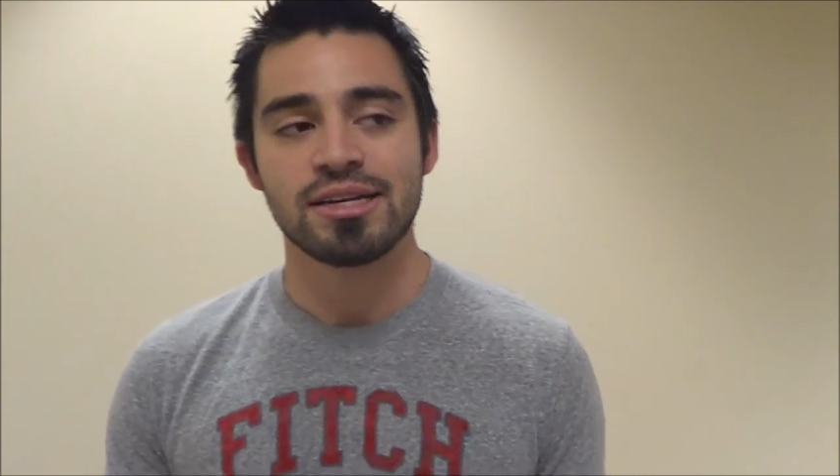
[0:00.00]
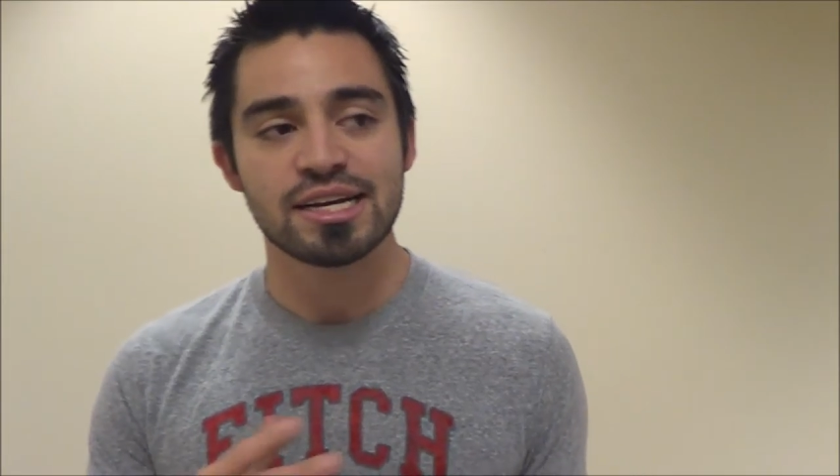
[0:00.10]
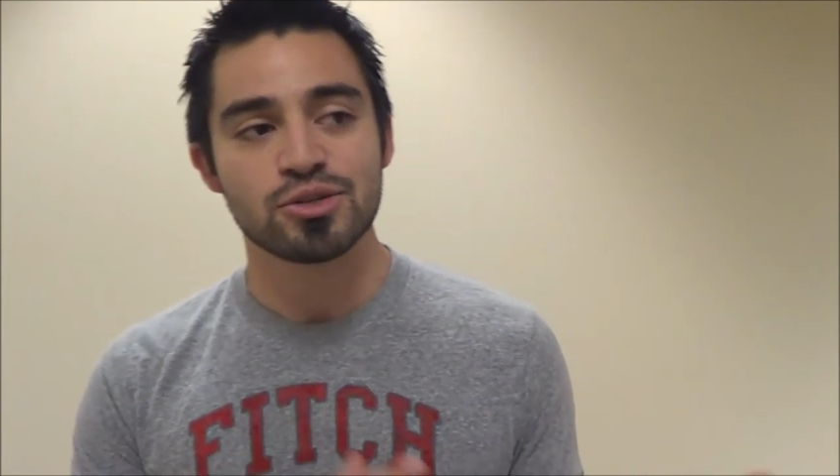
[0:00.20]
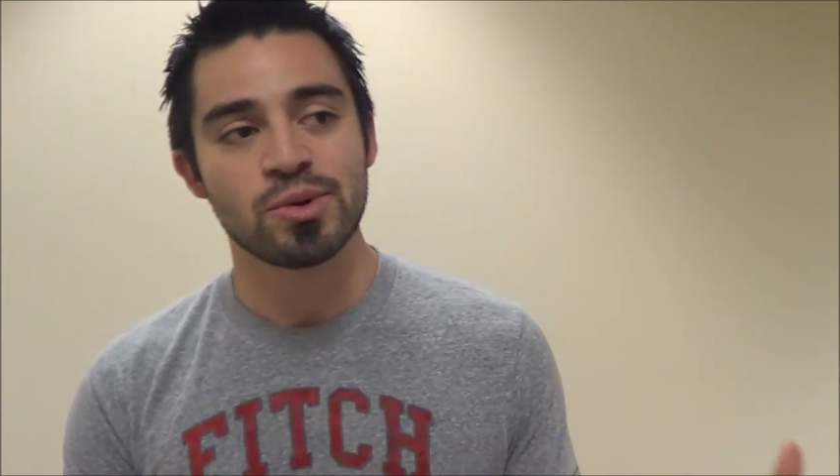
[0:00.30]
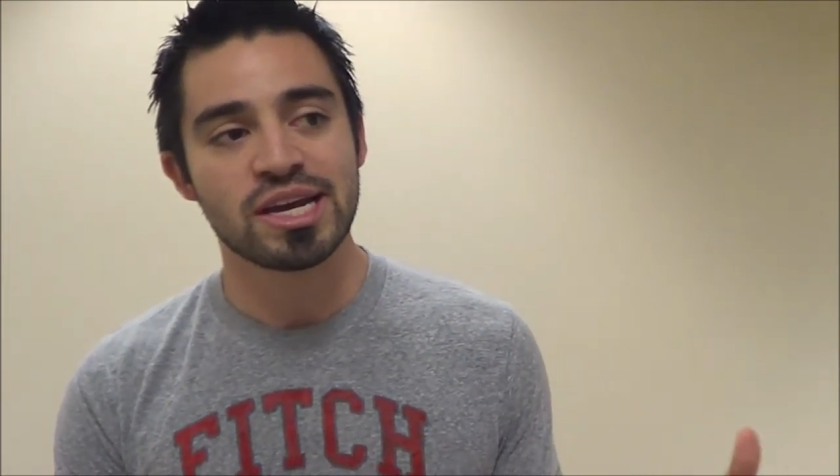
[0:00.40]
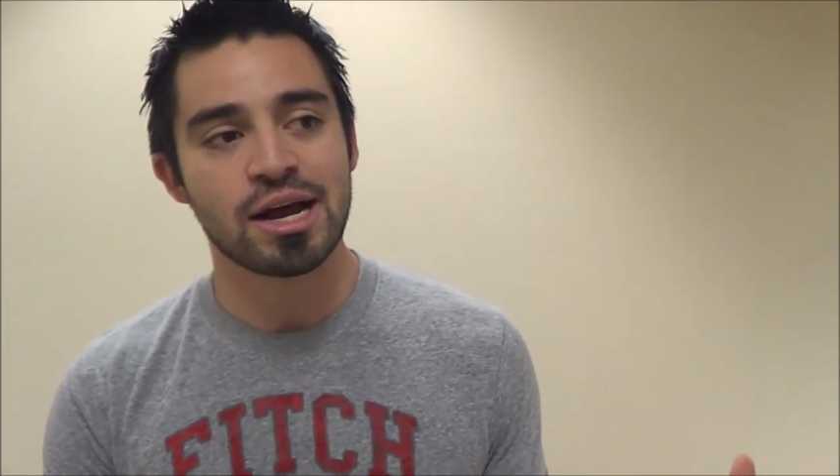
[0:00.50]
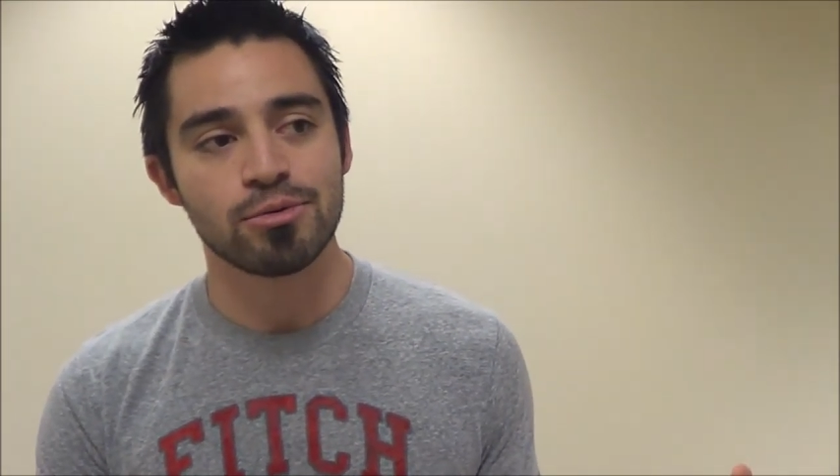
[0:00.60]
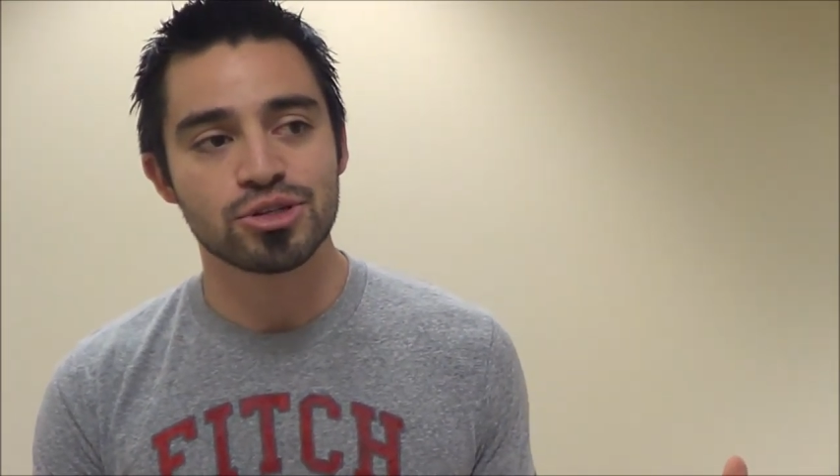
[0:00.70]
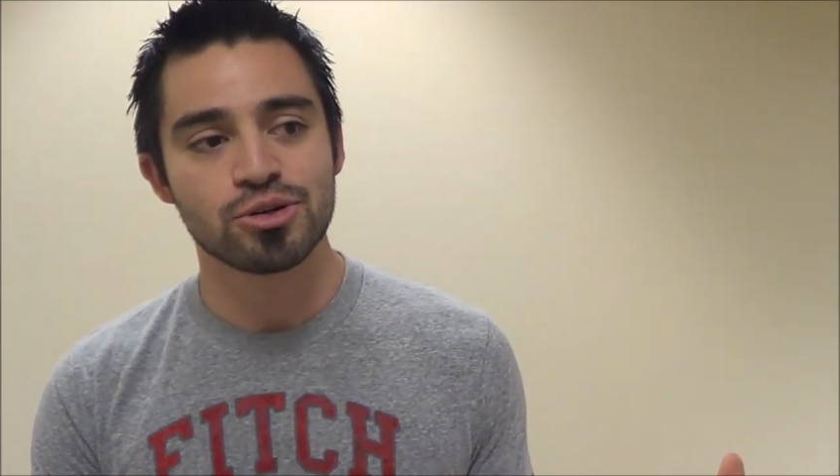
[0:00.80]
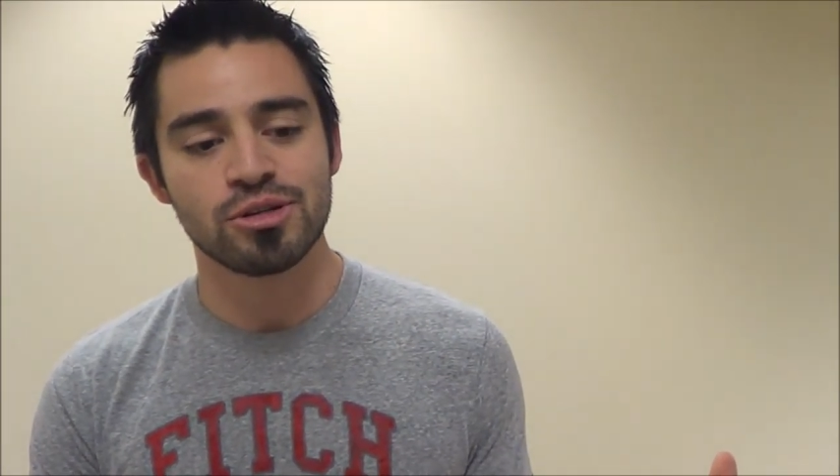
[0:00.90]
Next week, I
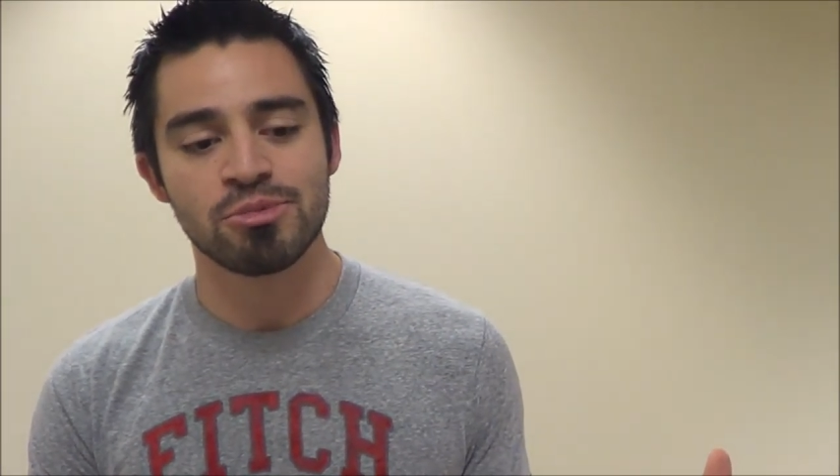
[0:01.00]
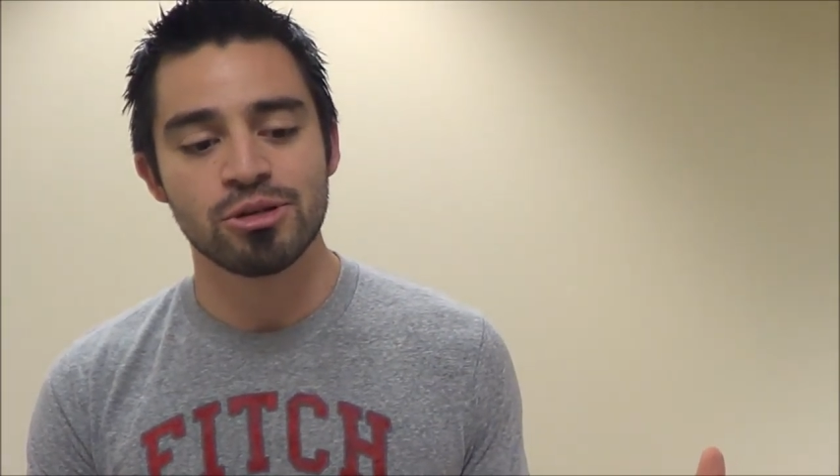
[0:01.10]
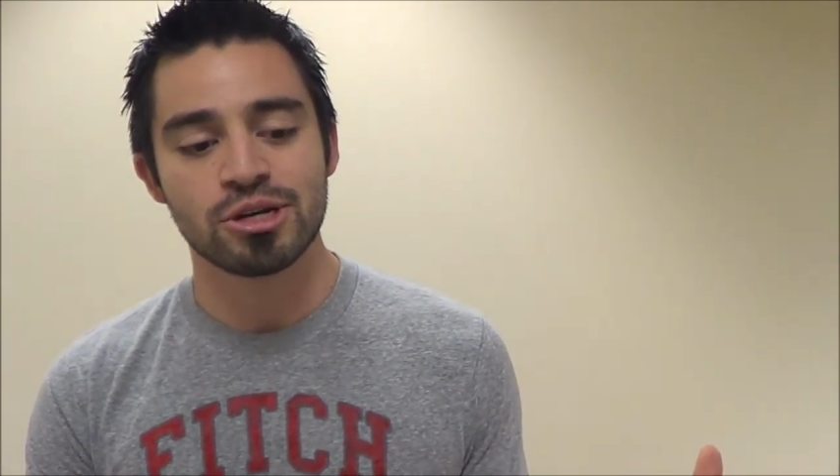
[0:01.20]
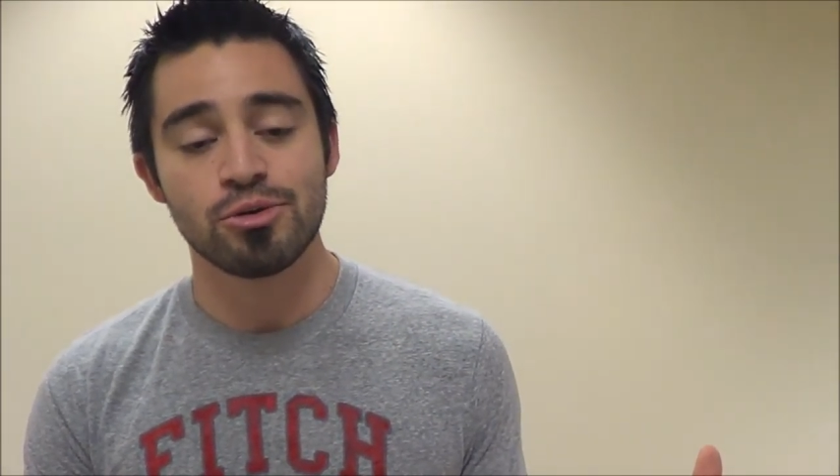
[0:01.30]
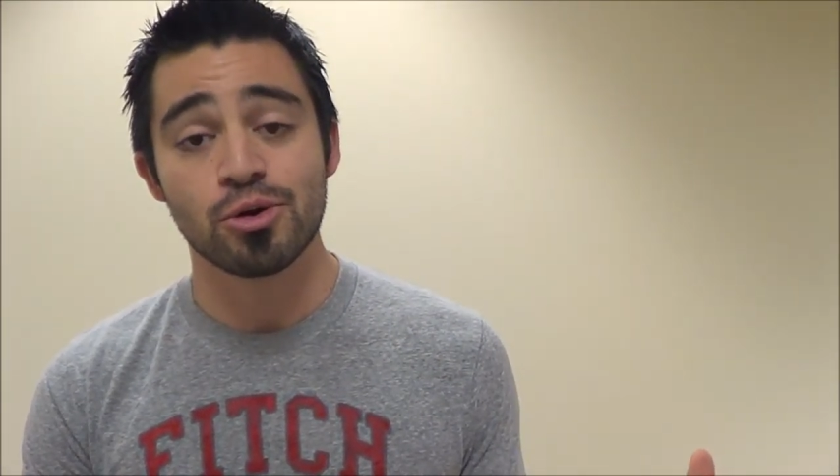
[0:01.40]
will certainly be looking